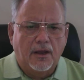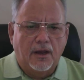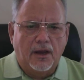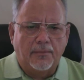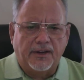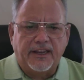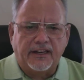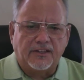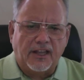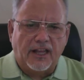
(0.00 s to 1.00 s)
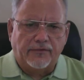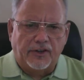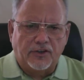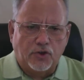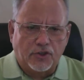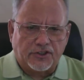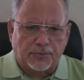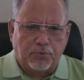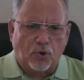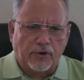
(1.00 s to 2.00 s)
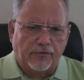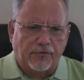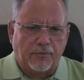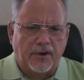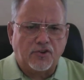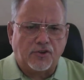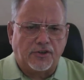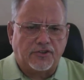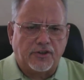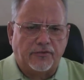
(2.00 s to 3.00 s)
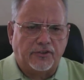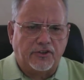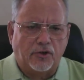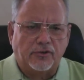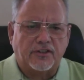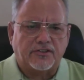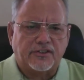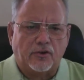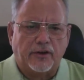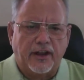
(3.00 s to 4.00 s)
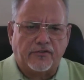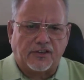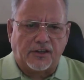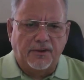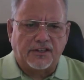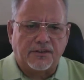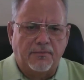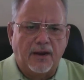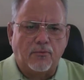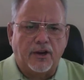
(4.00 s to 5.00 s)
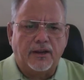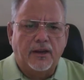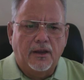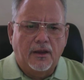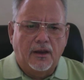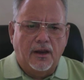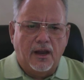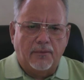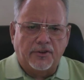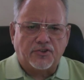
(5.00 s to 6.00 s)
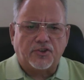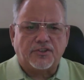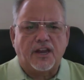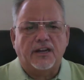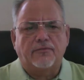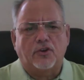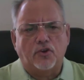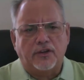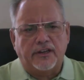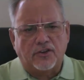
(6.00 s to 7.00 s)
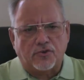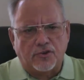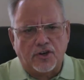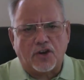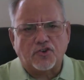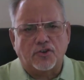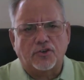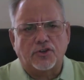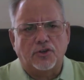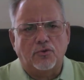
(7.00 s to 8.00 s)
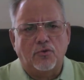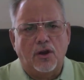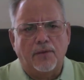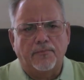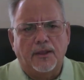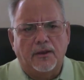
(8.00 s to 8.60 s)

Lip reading: But again, a lot of it is good support information and stuff that you don't necessarily have to commit to memory. But it's just kind of a good introduction to